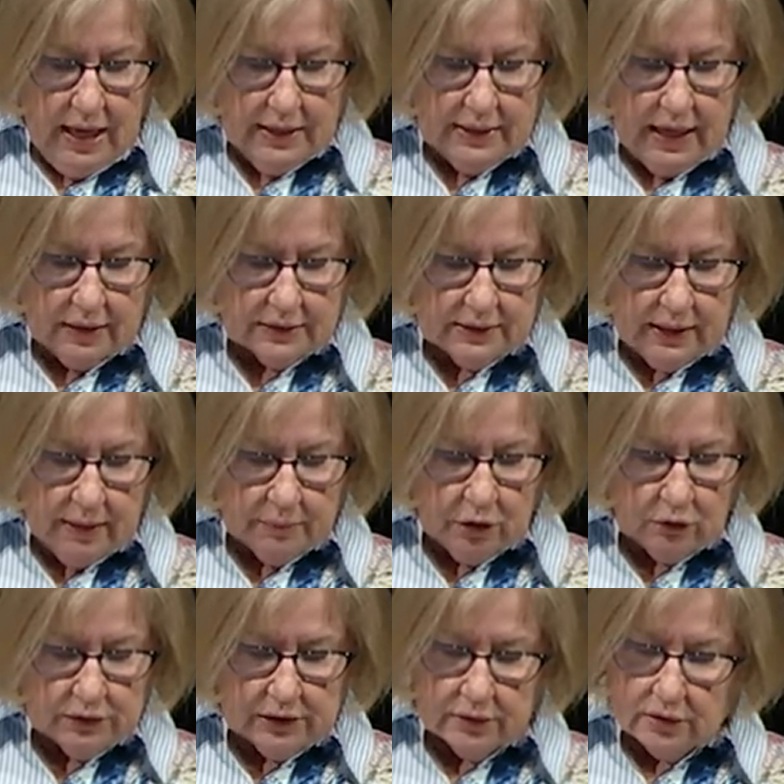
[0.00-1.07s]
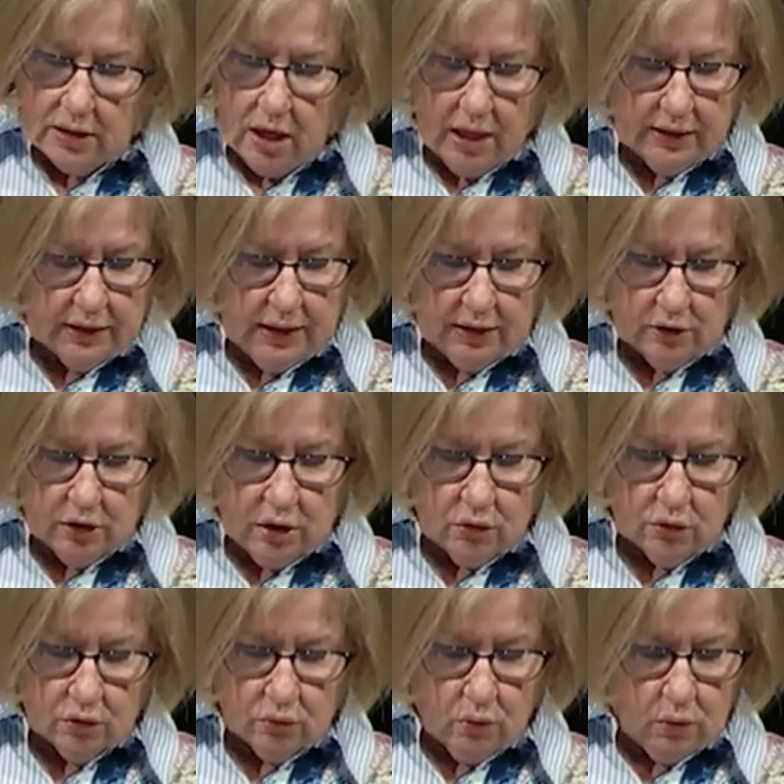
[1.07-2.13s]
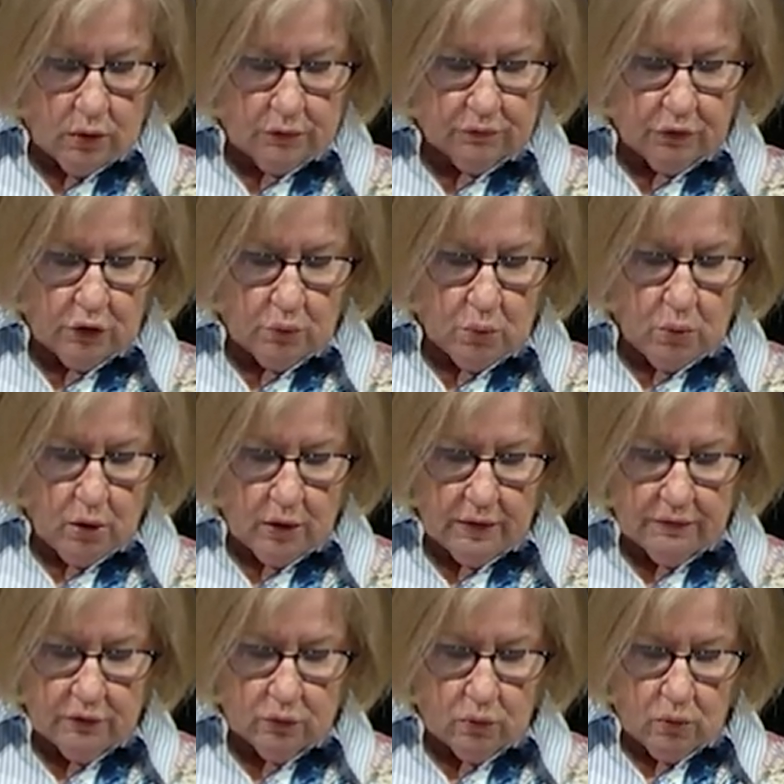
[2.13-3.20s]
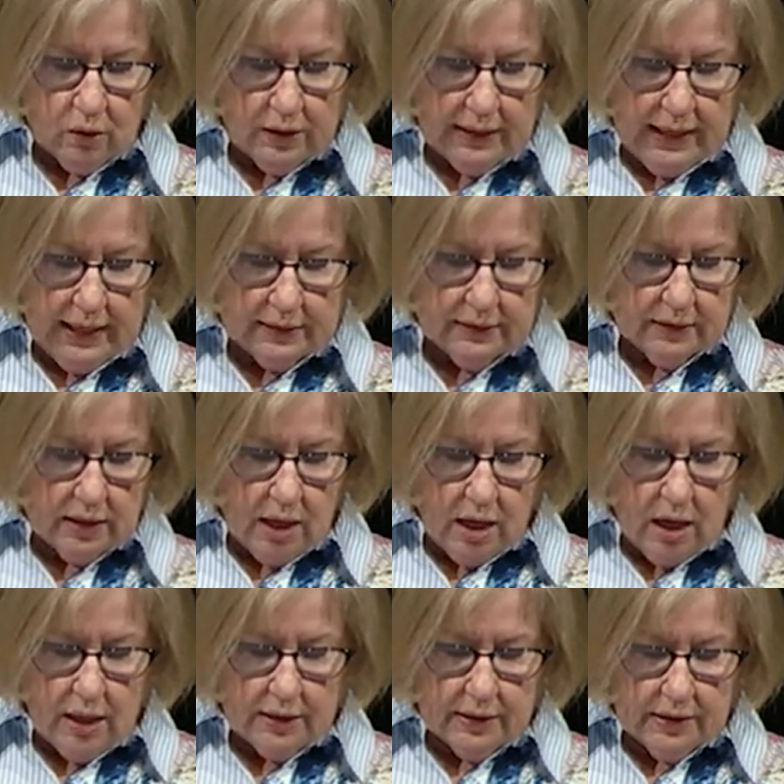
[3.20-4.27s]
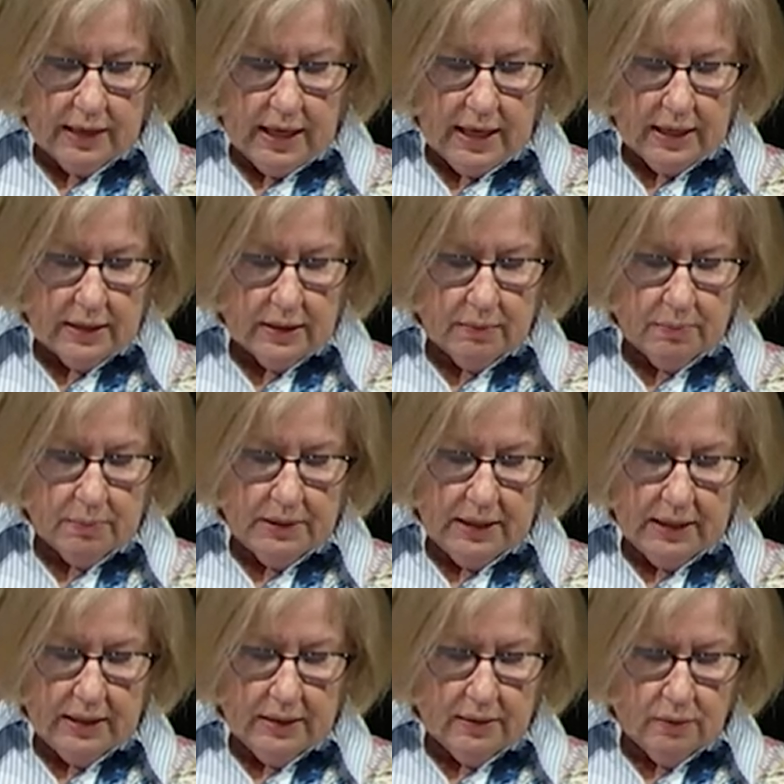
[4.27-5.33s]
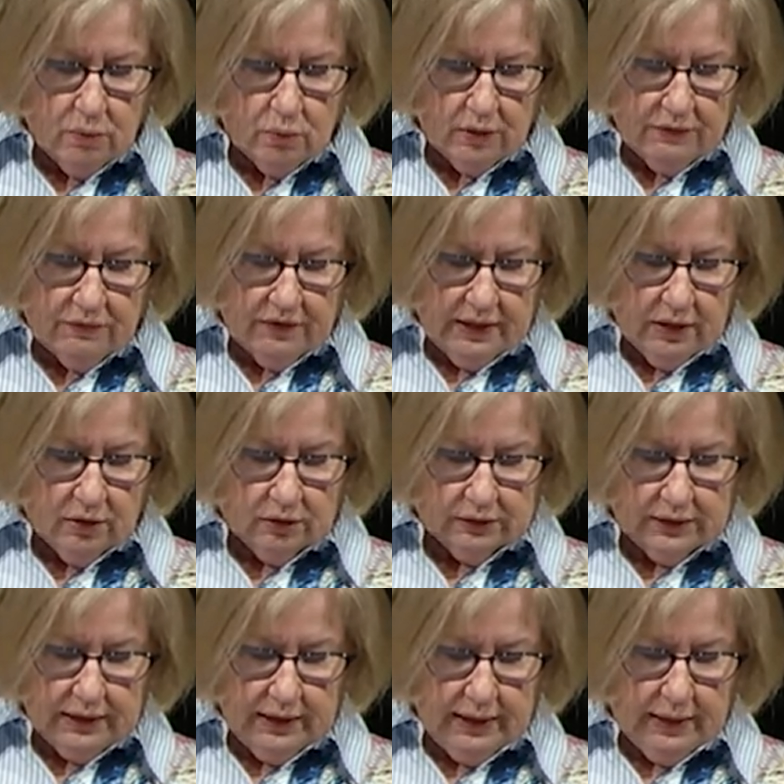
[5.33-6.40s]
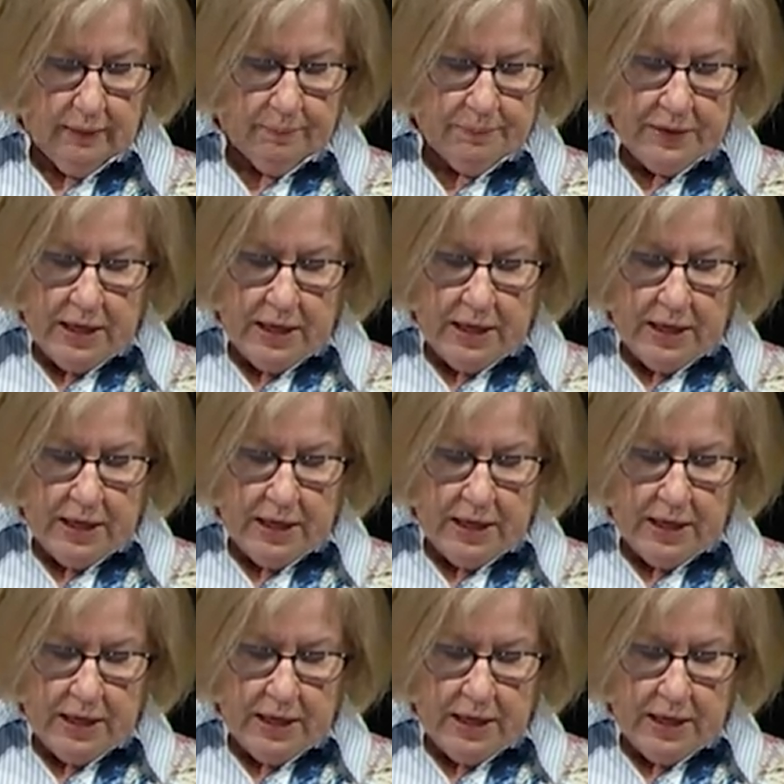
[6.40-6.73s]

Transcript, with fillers: Now Samuel did not yet know the Lord, for the word of the Lord had not yet been revealed to him.